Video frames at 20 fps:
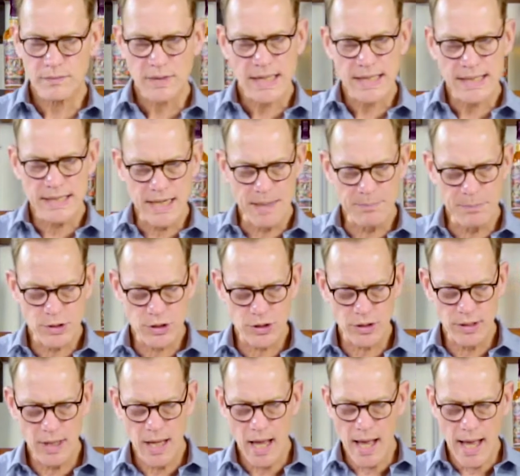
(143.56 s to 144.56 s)

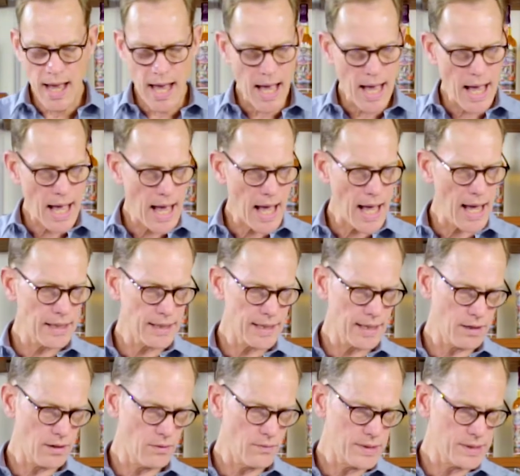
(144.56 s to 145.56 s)
Temperature. I
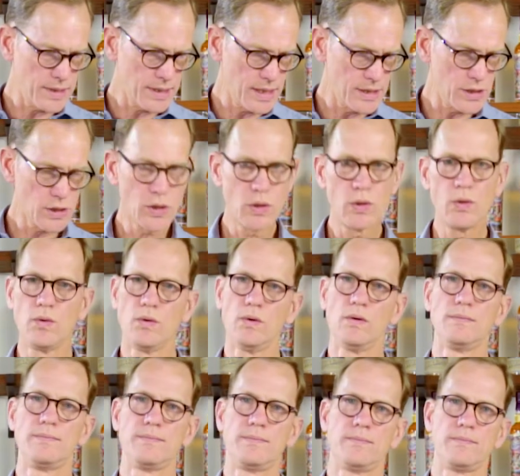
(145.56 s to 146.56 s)
like our whiskeys
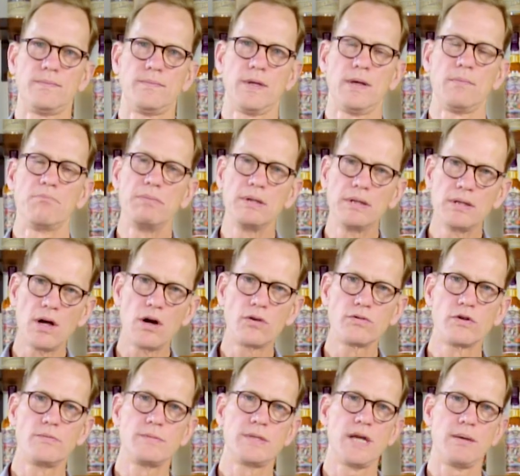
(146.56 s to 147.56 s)
cool, below
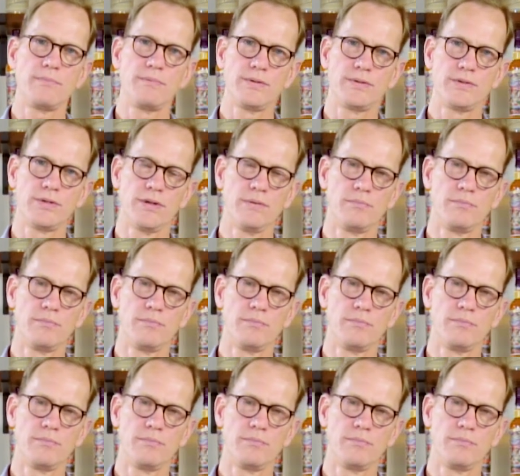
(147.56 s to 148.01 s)
room temperature,